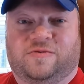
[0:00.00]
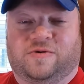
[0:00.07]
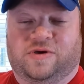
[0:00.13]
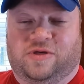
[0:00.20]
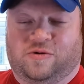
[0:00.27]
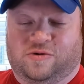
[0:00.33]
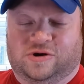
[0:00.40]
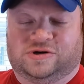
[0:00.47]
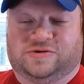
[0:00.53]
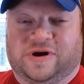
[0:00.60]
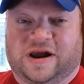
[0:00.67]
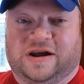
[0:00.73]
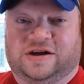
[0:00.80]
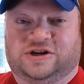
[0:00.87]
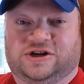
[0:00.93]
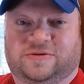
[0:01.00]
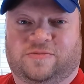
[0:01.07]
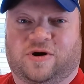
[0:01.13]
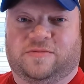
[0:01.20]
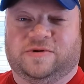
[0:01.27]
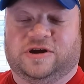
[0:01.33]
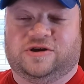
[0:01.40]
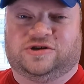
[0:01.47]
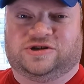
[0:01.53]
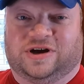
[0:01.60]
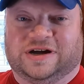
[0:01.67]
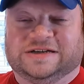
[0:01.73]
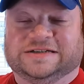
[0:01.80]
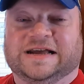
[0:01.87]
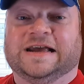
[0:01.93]
with horseradish and barbecue
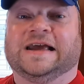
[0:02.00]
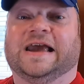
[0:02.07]
sauce